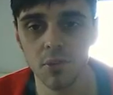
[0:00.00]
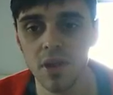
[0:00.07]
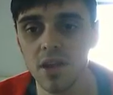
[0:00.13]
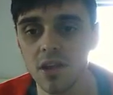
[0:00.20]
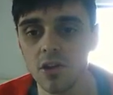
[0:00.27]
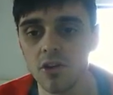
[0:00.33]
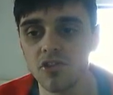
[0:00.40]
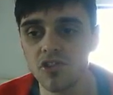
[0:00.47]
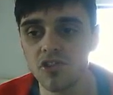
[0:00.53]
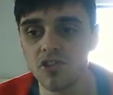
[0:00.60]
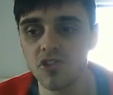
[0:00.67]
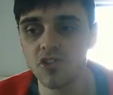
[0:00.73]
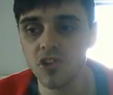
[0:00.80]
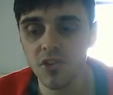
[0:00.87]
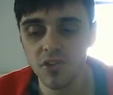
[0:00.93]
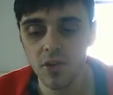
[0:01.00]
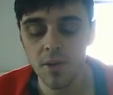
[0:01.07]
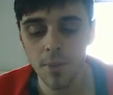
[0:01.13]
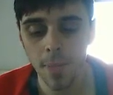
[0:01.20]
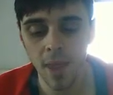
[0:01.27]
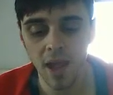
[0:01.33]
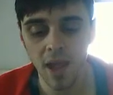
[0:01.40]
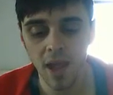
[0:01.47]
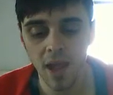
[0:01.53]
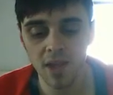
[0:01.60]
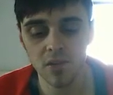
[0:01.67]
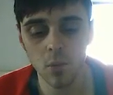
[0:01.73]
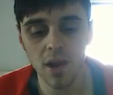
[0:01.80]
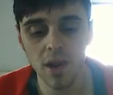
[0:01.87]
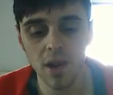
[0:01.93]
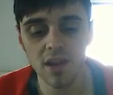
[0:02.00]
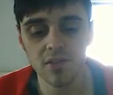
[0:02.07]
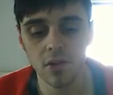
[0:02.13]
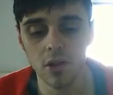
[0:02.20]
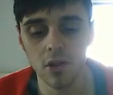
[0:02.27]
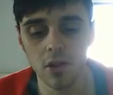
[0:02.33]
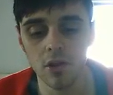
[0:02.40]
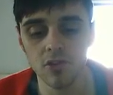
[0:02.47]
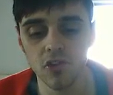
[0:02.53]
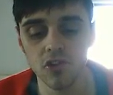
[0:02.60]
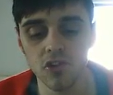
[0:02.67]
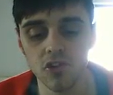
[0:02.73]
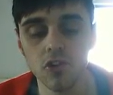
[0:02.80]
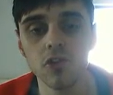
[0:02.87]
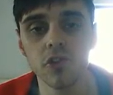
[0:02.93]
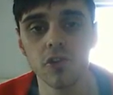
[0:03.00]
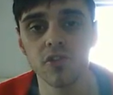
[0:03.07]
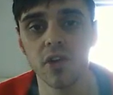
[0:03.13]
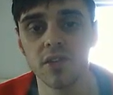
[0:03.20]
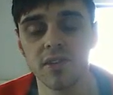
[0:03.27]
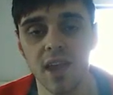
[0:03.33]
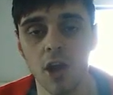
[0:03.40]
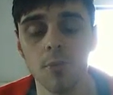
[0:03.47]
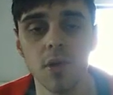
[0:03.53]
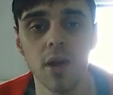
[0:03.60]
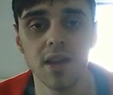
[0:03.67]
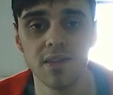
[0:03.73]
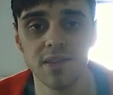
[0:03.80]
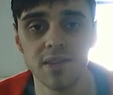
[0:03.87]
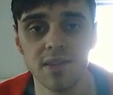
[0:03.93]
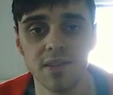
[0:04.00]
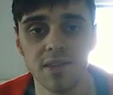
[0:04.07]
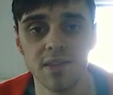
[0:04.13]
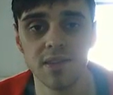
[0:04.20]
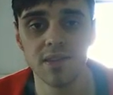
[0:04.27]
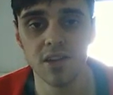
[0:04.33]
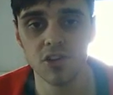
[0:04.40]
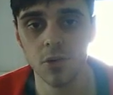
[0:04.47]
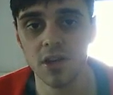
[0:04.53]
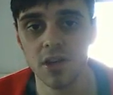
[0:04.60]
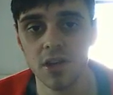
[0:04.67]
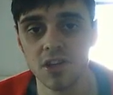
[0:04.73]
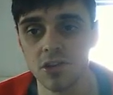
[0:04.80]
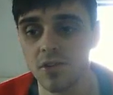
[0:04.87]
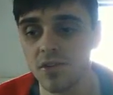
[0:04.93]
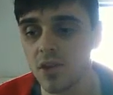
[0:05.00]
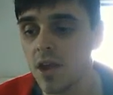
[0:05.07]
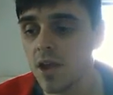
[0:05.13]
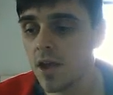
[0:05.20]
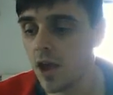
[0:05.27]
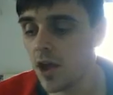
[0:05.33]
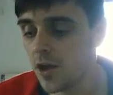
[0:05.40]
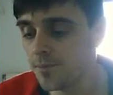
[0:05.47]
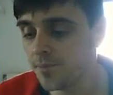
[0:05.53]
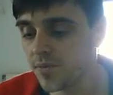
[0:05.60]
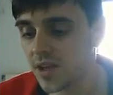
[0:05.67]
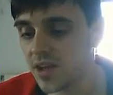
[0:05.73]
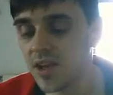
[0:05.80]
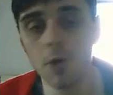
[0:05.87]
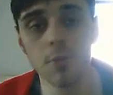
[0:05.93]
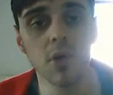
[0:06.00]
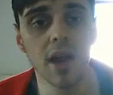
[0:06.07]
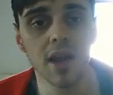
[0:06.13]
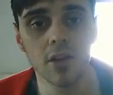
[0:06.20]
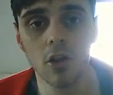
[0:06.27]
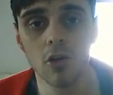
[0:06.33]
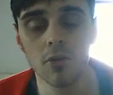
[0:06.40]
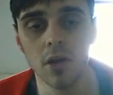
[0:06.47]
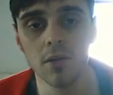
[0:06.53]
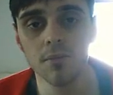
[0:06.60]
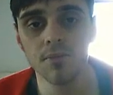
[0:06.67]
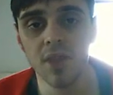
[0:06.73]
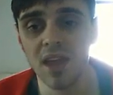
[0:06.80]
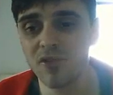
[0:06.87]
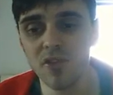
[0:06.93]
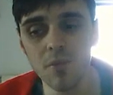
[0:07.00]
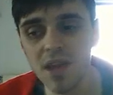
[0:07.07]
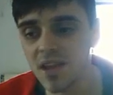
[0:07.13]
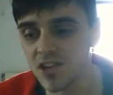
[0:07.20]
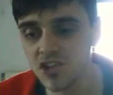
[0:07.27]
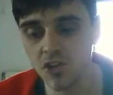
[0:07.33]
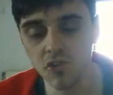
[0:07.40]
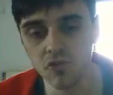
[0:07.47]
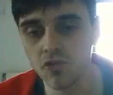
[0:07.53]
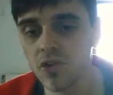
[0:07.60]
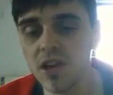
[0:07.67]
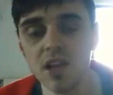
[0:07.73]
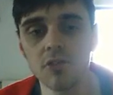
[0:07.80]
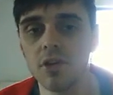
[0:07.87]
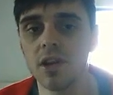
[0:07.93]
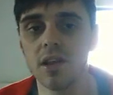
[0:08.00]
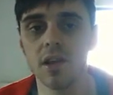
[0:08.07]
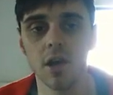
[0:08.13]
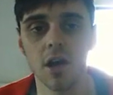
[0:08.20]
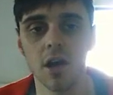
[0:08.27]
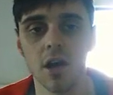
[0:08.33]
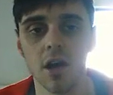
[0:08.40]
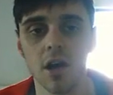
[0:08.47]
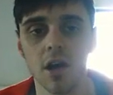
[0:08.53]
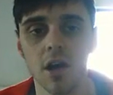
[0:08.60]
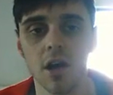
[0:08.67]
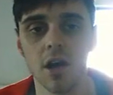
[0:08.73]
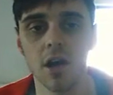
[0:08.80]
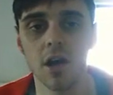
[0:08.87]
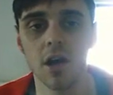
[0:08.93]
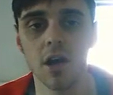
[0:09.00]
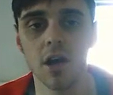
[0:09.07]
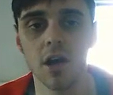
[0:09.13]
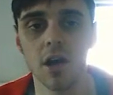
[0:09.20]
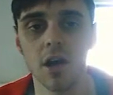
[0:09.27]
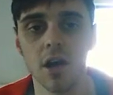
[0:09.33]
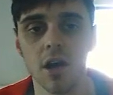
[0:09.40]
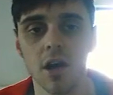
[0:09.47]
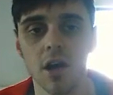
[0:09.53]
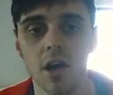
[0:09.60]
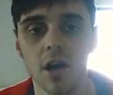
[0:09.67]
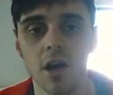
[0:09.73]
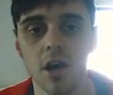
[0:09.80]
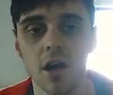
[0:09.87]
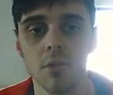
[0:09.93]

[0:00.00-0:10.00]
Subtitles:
speak, just as a way to use those funds to help you out in situations that can help you out in the long run. And for me, it's just really, really